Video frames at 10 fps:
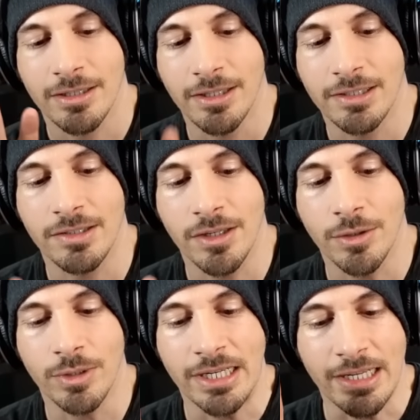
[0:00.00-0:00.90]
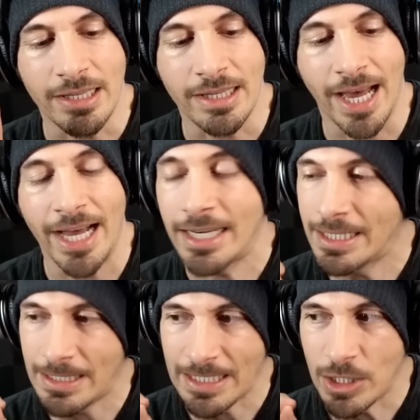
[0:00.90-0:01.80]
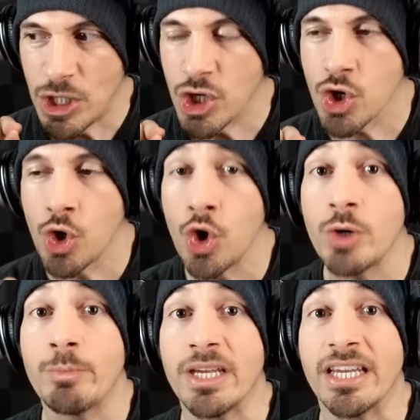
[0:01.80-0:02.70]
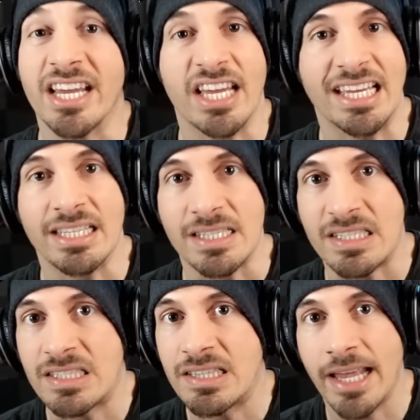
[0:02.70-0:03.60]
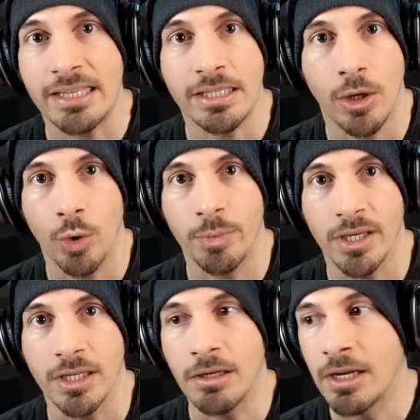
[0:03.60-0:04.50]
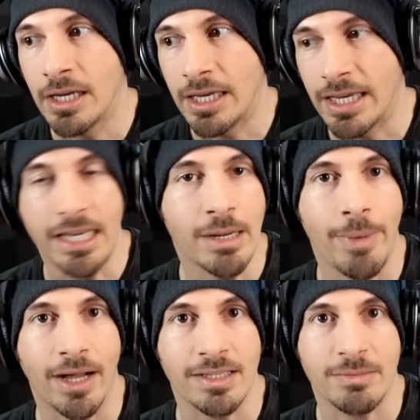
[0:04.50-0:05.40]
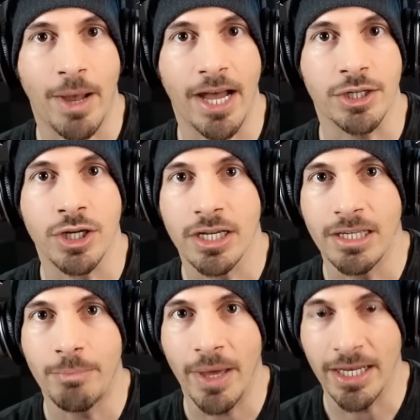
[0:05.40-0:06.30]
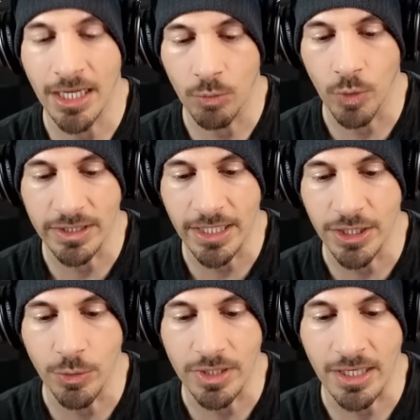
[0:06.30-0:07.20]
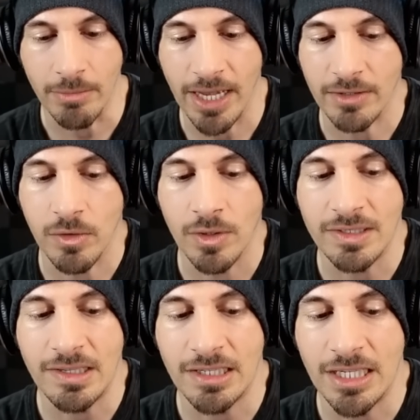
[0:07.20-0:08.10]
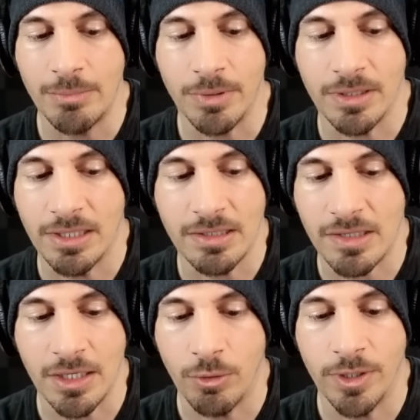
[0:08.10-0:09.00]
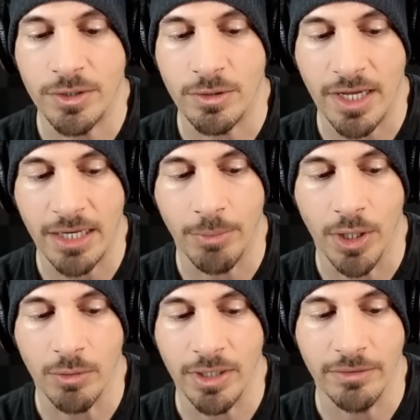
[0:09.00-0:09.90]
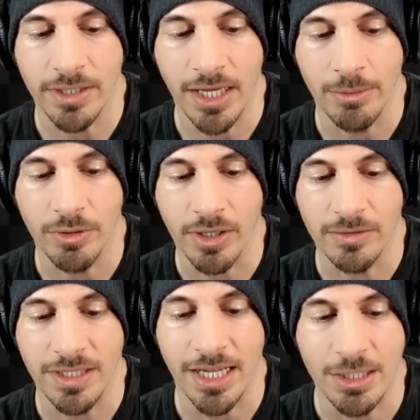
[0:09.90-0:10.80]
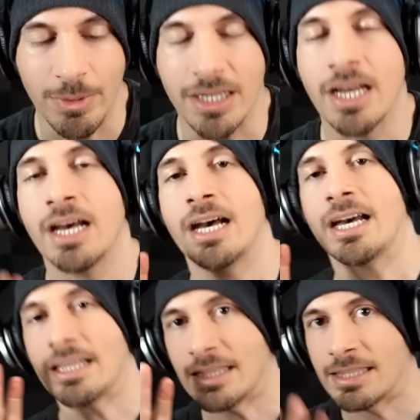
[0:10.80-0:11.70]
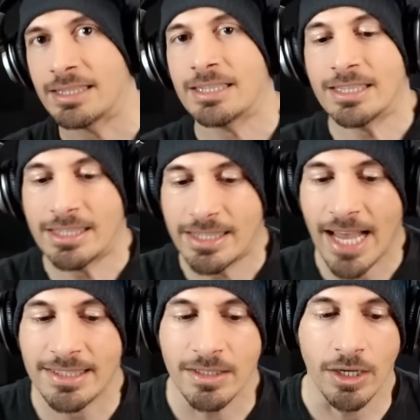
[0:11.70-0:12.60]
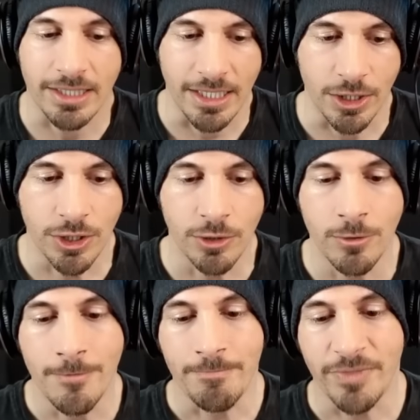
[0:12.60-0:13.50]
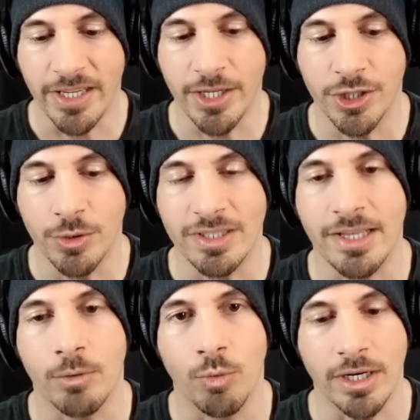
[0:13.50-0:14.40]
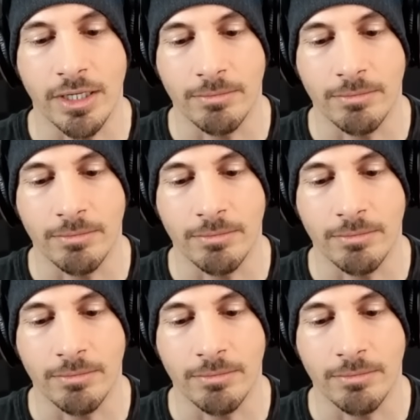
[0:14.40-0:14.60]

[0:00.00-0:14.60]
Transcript: this is a unit that could be insanely OP in a balance patch depending on what they do with him. As long as they keep this increase your attack bar whenever the enemy recovers the HP, that's not the issue. The issue is that when he,